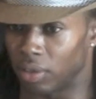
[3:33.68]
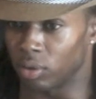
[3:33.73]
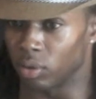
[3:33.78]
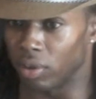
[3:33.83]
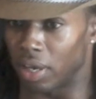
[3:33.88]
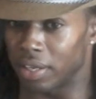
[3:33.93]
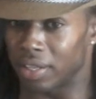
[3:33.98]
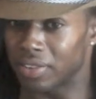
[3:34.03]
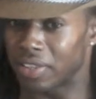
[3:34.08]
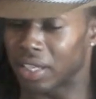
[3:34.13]
I don't
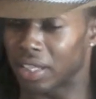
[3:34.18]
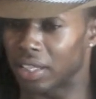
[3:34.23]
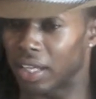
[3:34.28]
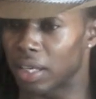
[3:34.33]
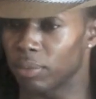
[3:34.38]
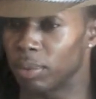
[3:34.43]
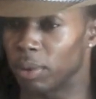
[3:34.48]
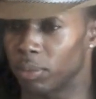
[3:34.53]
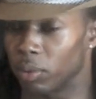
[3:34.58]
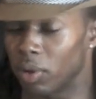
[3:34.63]
know, I think a
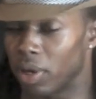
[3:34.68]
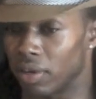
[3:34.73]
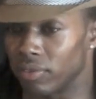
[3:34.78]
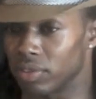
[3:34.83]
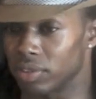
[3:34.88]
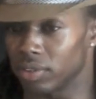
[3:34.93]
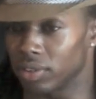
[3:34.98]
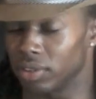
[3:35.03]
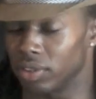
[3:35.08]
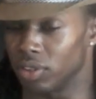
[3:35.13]
lot of people
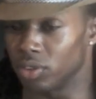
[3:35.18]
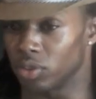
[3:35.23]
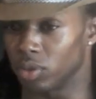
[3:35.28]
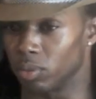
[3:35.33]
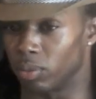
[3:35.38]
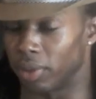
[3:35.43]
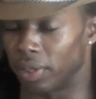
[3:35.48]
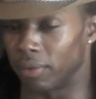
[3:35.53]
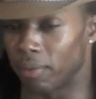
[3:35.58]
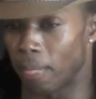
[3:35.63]
have this issue,
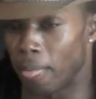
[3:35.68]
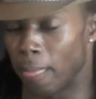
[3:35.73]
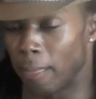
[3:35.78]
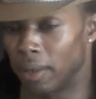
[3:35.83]
but